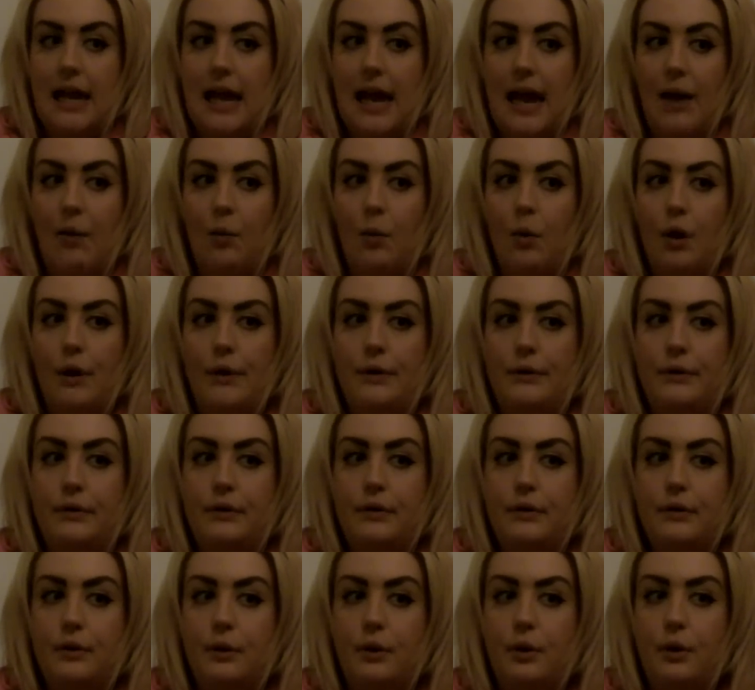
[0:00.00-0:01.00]
I want
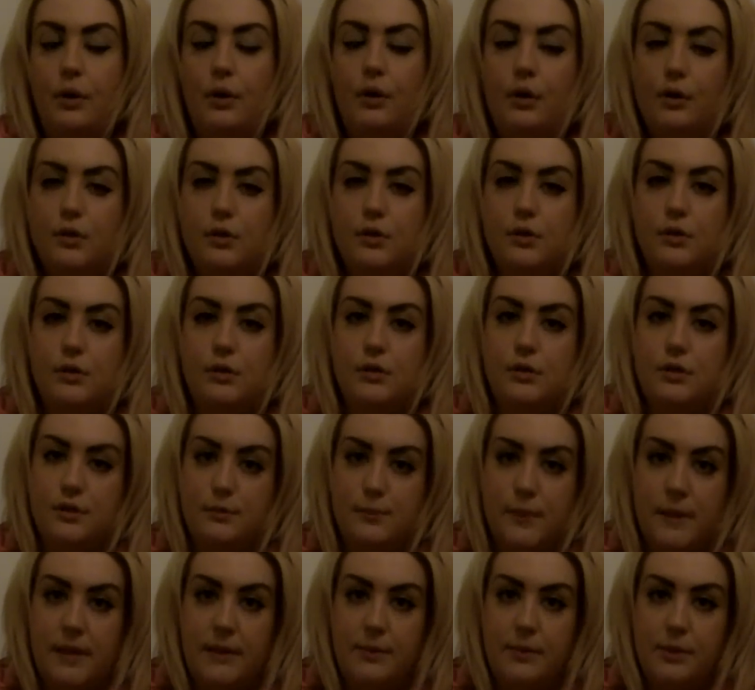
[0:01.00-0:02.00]
all sorts of
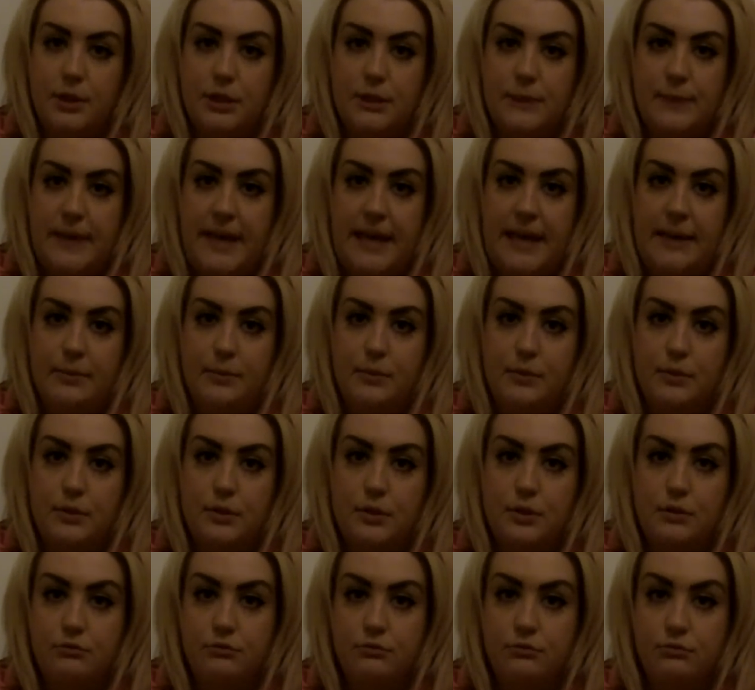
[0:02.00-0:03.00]
people to be able
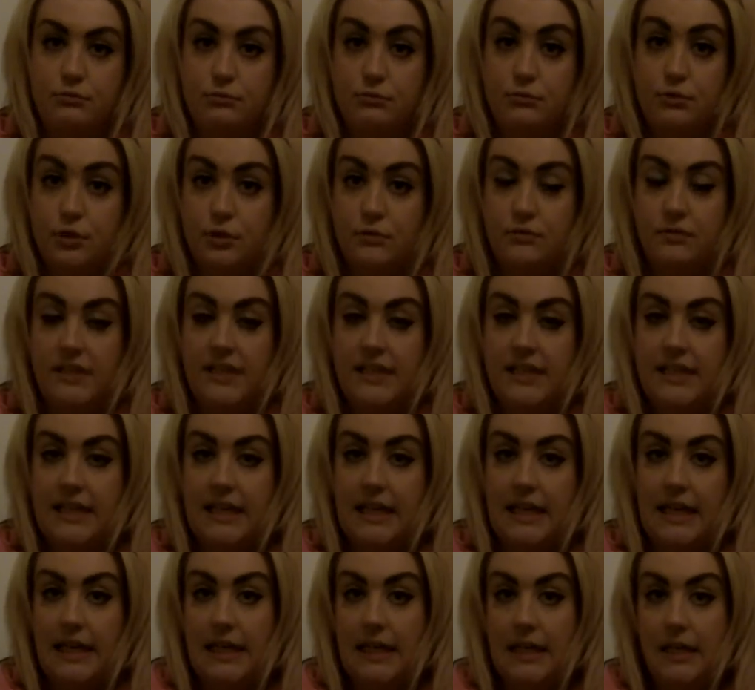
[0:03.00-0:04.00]
to read
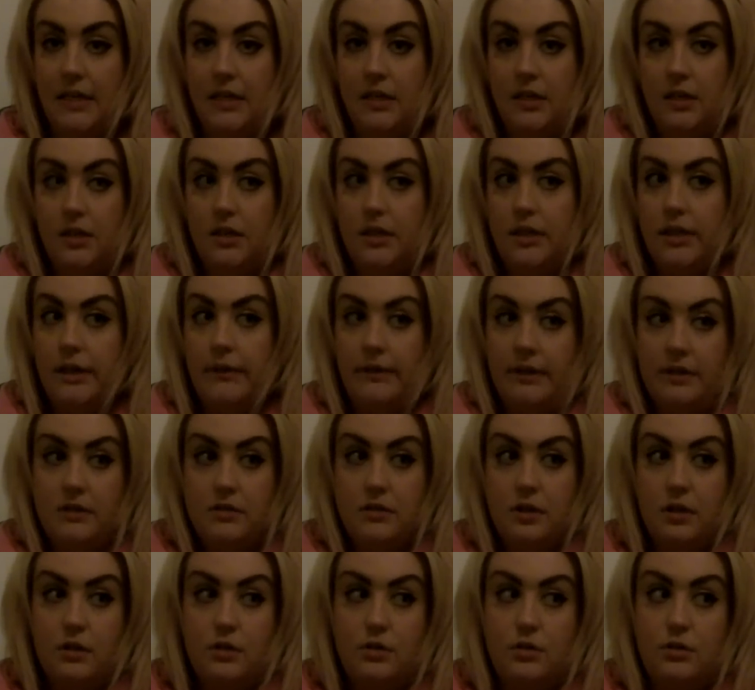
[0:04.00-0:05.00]
it. You know, it's
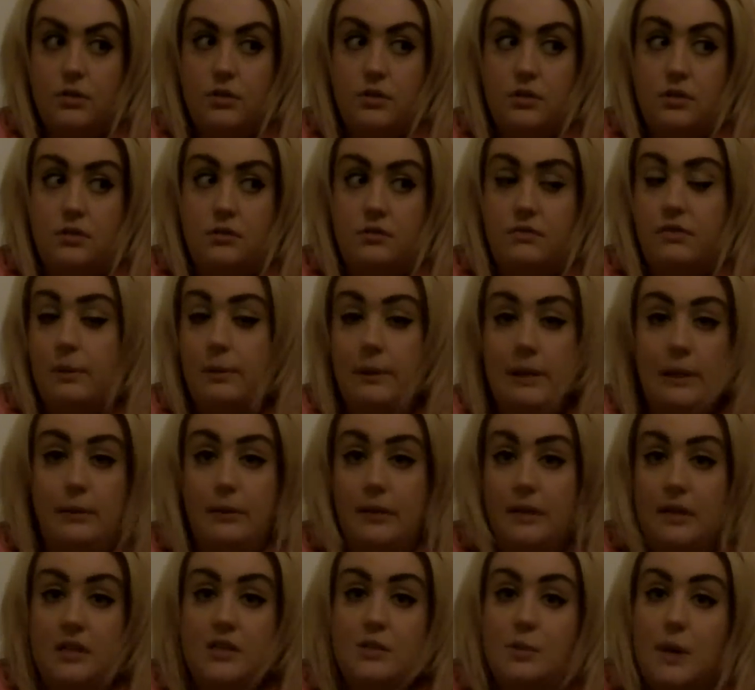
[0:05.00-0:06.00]
not just for people
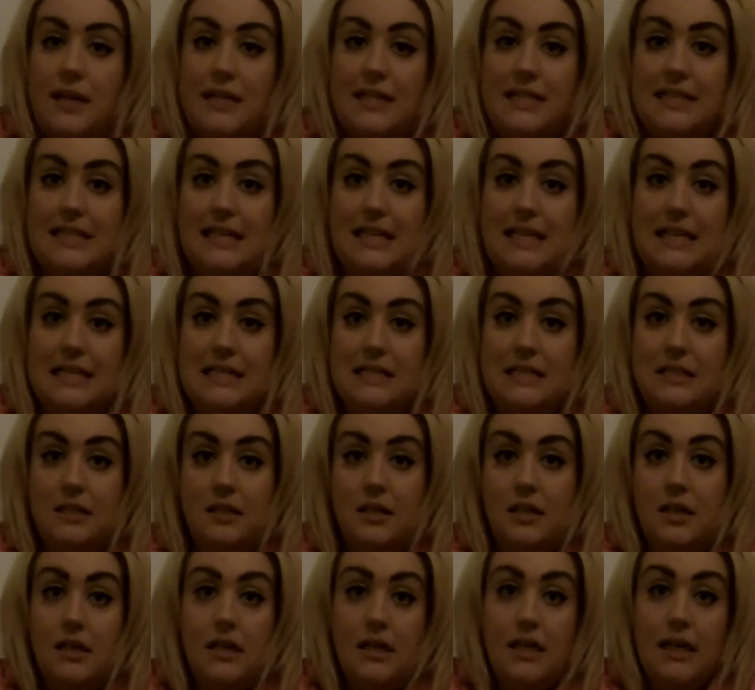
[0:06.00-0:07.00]
in their 20s.
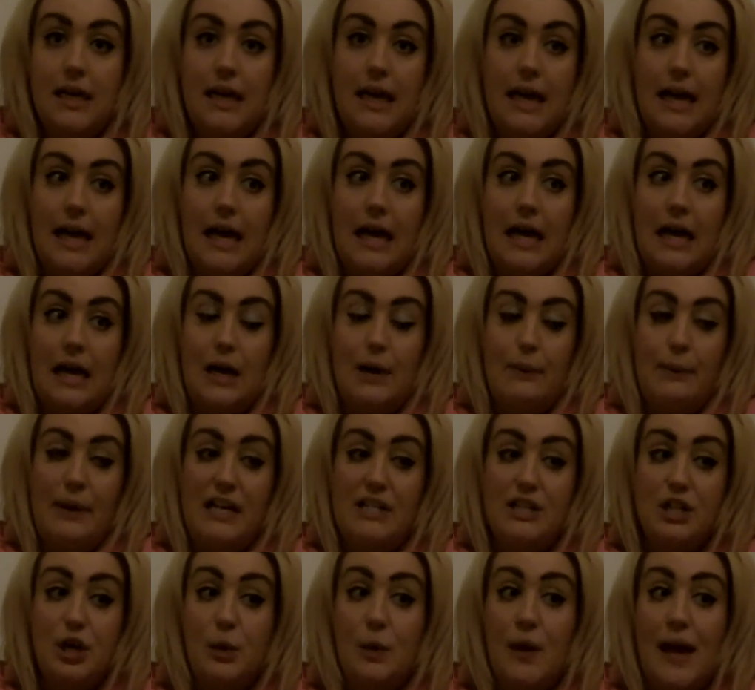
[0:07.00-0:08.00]
I
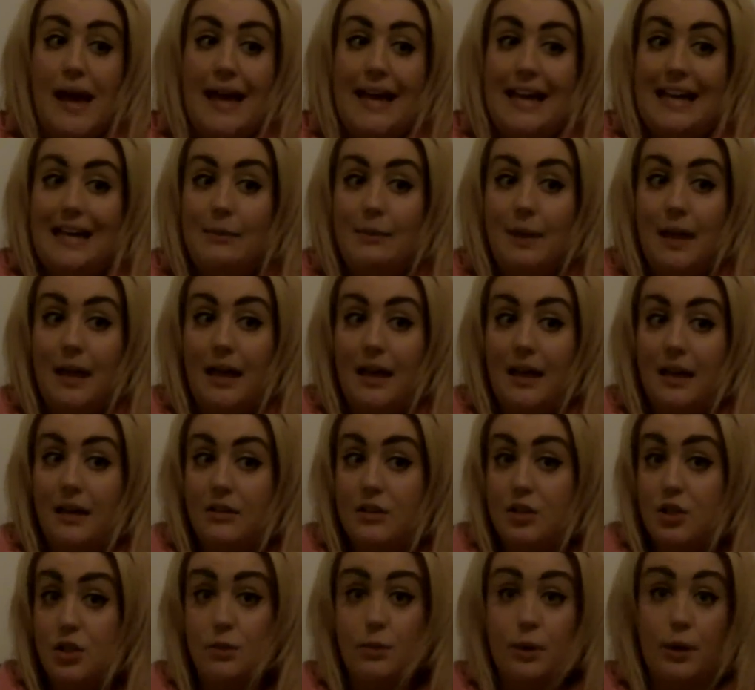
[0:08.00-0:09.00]
don't aim it
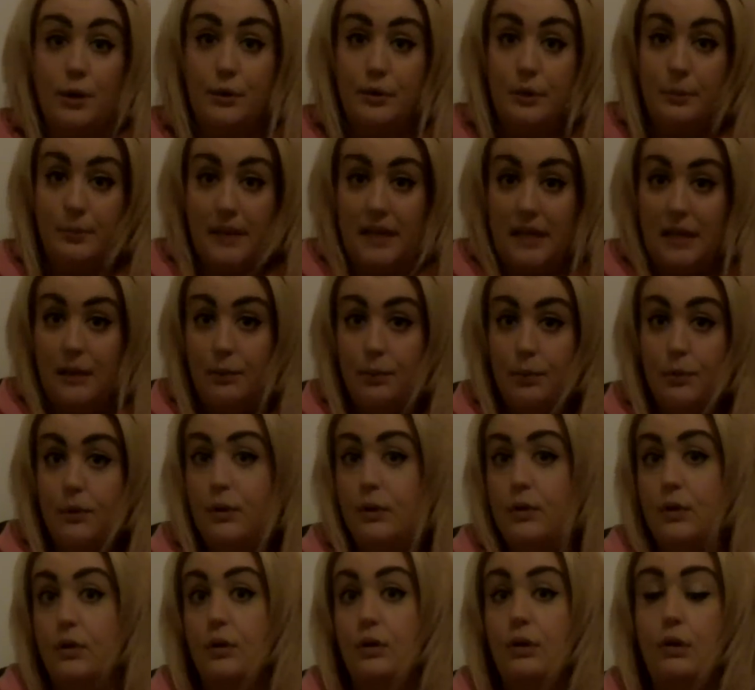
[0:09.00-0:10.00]
to older
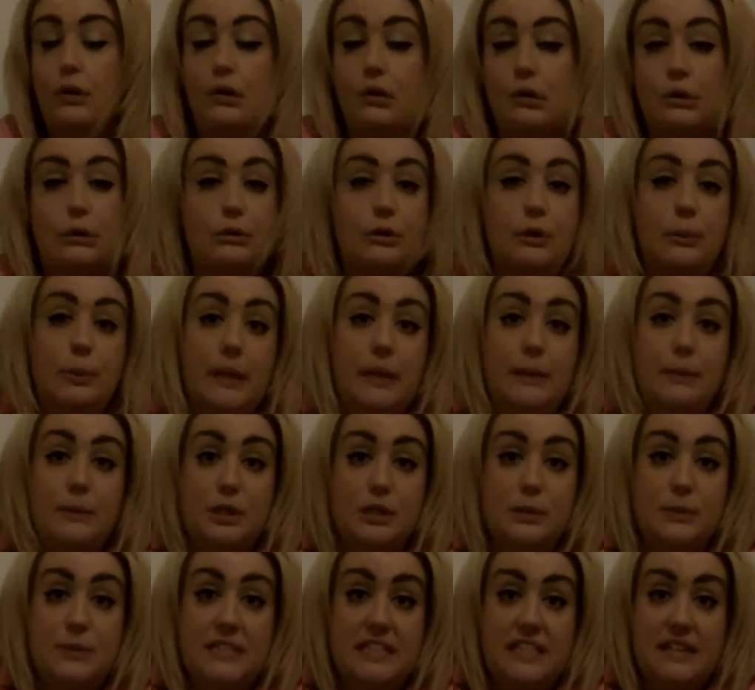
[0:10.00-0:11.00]
people or younger people
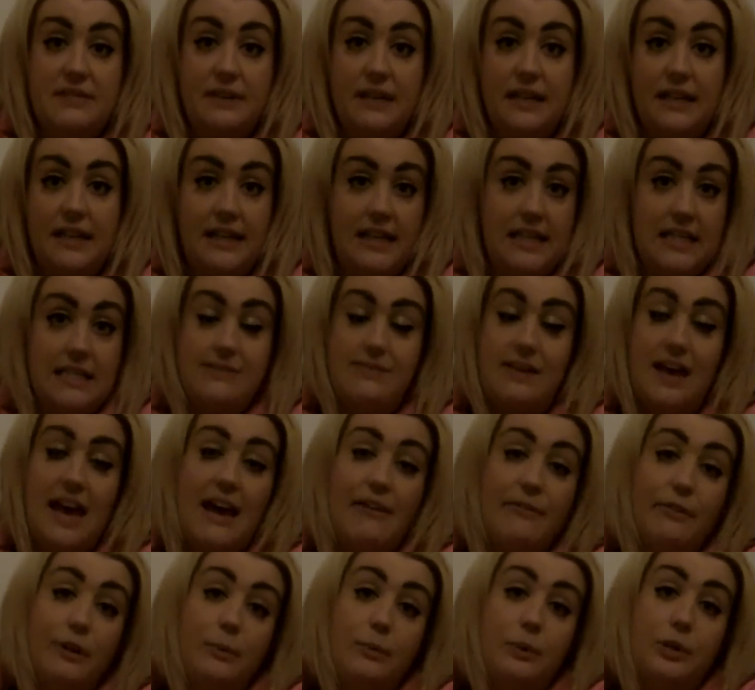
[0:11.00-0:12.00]
specifically. It's for
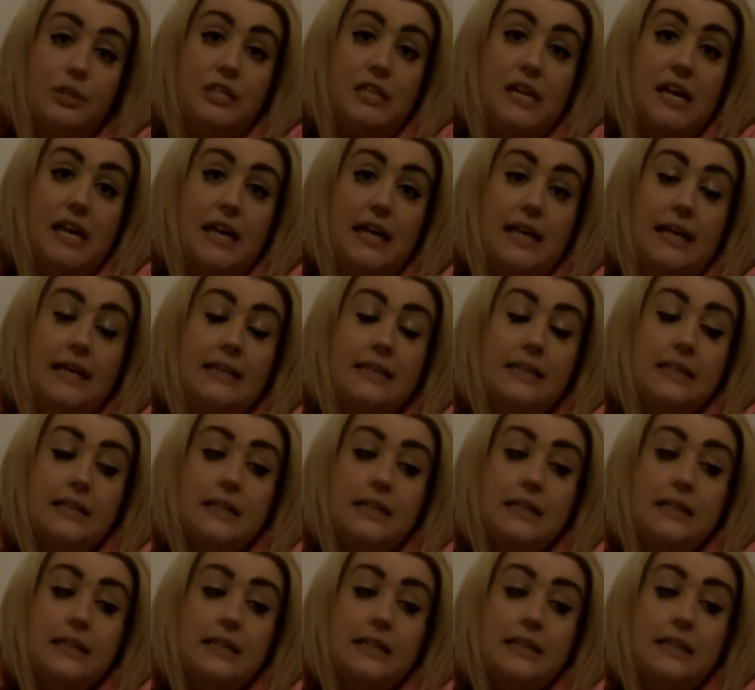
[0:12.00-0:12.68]
everybody.